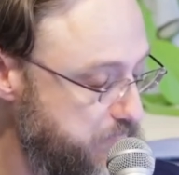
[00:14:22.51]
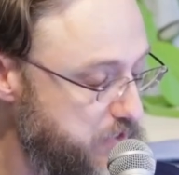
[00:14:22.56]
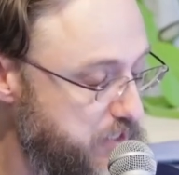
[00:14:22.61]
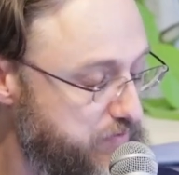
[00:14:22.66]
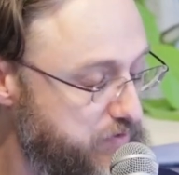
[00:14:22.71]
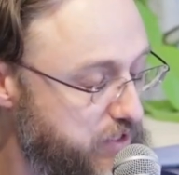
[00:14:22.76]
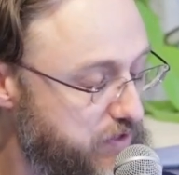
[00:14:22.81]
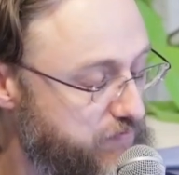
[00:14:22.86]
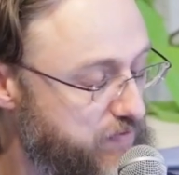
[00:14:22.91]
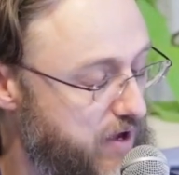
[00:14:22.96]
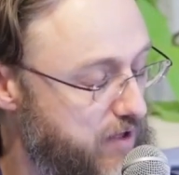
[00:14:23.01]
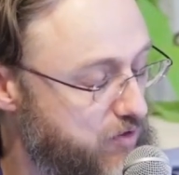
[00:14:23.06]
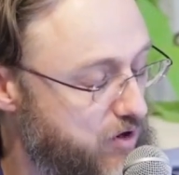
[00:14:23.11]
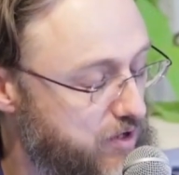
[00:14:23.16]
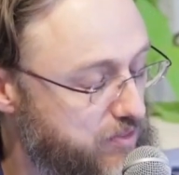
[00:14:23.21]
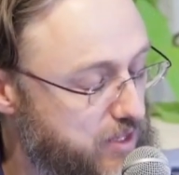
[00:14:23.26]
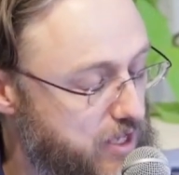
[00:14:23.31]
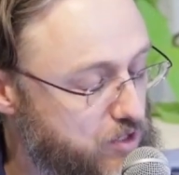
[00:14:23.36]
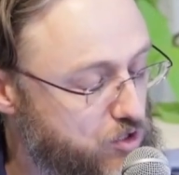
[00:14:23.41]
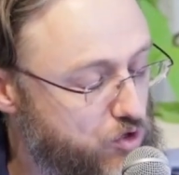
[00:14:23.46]
Heavenly Father,
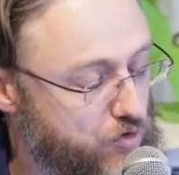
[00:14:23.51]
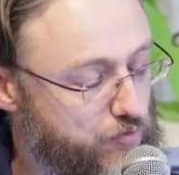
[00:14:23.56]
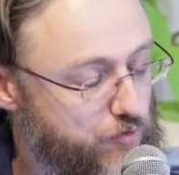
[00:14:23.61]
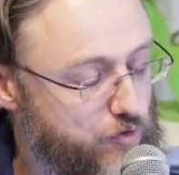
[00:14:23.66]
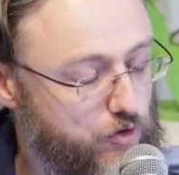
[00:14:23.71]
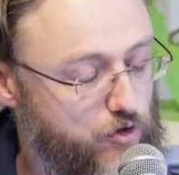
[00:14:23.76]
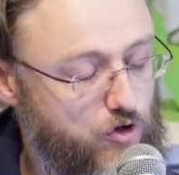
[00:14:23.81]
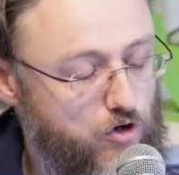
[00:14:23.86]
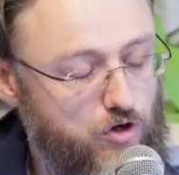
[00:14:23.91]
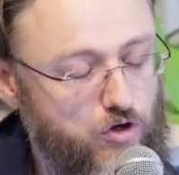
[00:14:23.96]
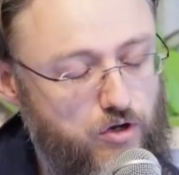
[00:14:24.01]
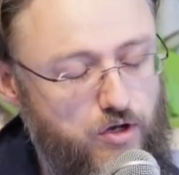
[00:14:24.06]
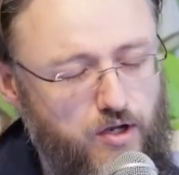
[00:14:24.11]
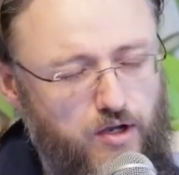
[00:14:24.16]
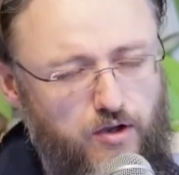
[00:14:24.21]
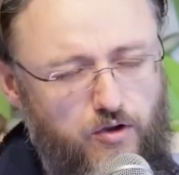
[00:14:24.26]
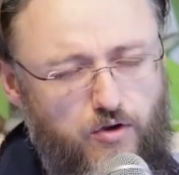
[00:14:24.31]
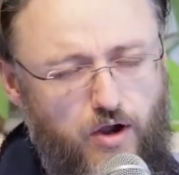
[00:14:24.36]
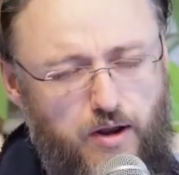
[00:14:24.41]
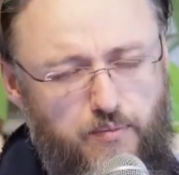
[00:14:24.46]
I thank you for your
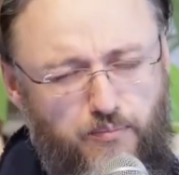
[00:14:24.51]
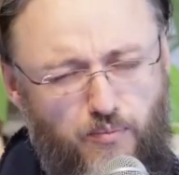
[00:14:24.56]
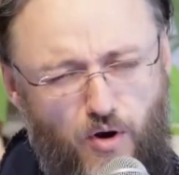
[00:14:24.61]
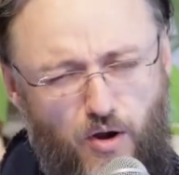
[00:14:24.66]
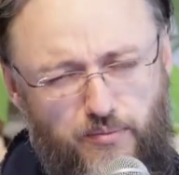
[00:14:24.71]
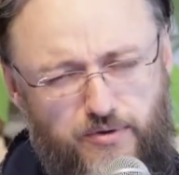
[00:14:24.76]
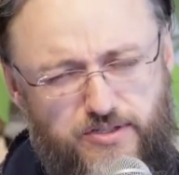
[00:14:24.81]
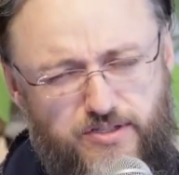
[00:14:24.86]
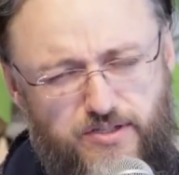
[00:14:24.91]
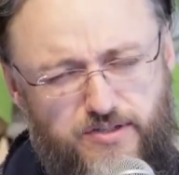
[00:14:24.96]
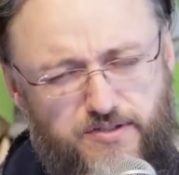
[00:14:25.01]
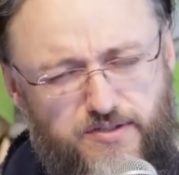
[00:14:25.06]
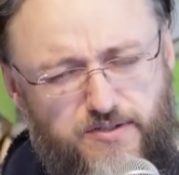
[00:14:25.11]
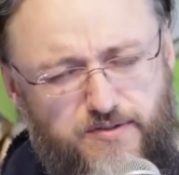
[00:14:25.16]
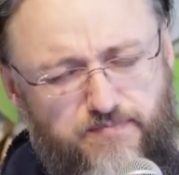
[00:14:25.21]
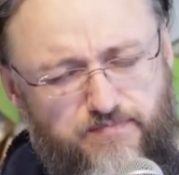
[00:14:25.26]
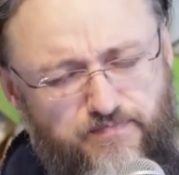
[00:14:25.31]
great promises.